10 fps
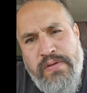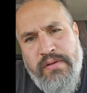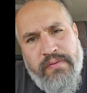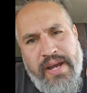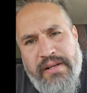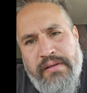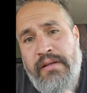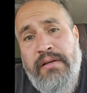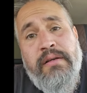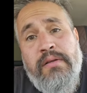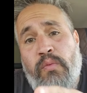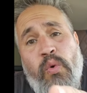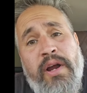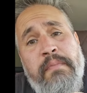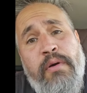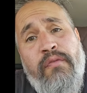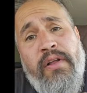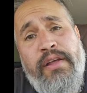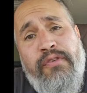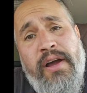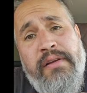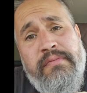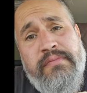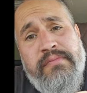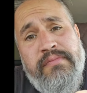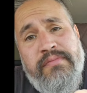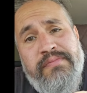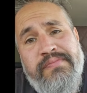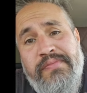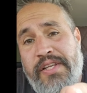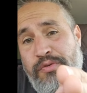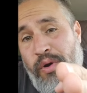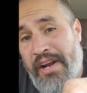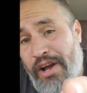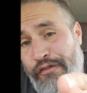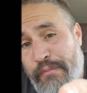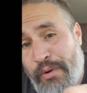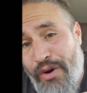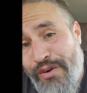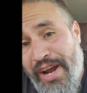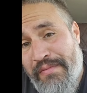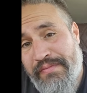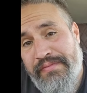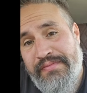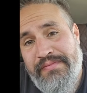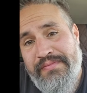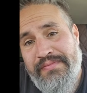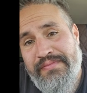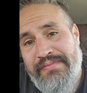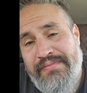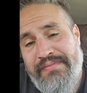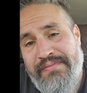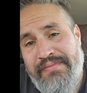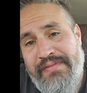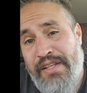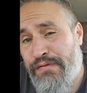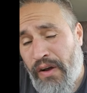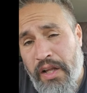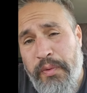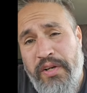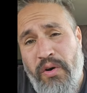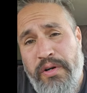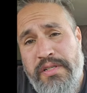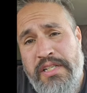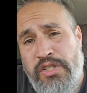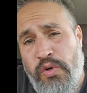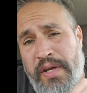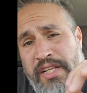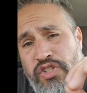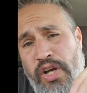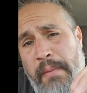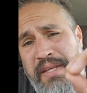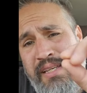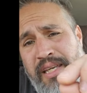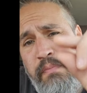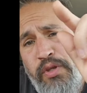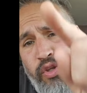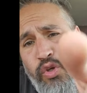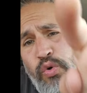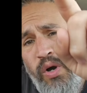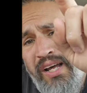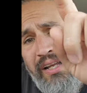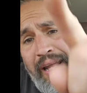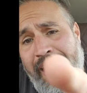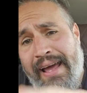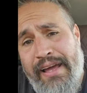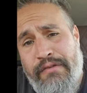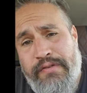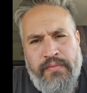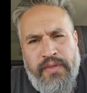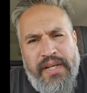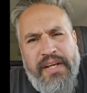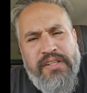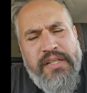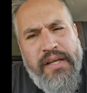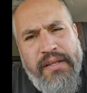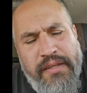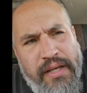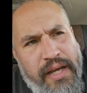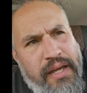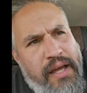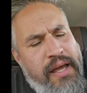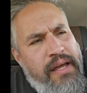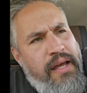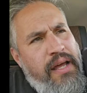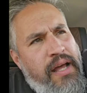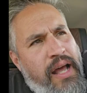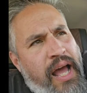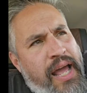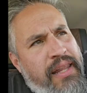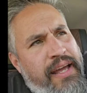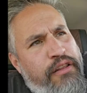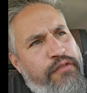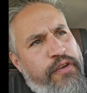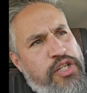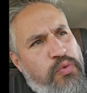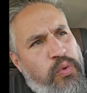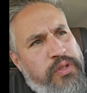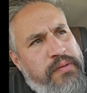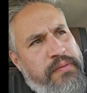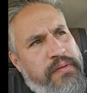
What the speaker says: right? Working perfectly fine. It's running off a program. It's following orders. It's doing its job to keep you alive. And here's another thing. I like the visuals.